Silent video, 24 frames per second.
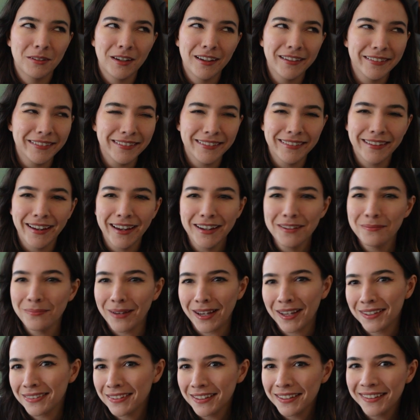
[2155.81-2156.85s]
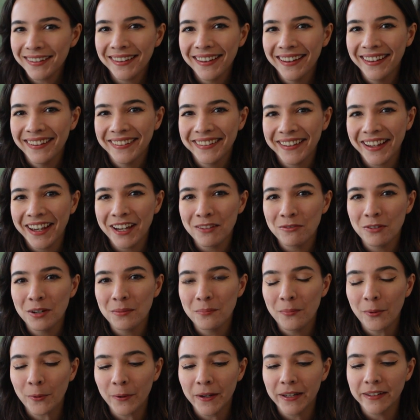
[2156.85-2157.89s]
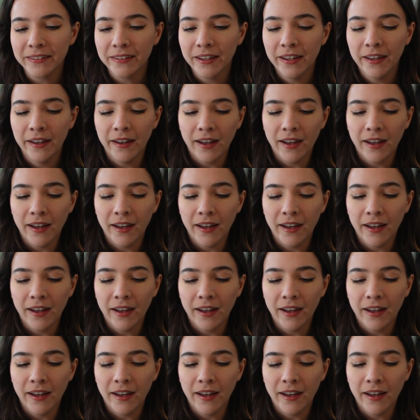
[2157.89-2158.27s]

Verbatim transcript: uh, kind of badly at one point.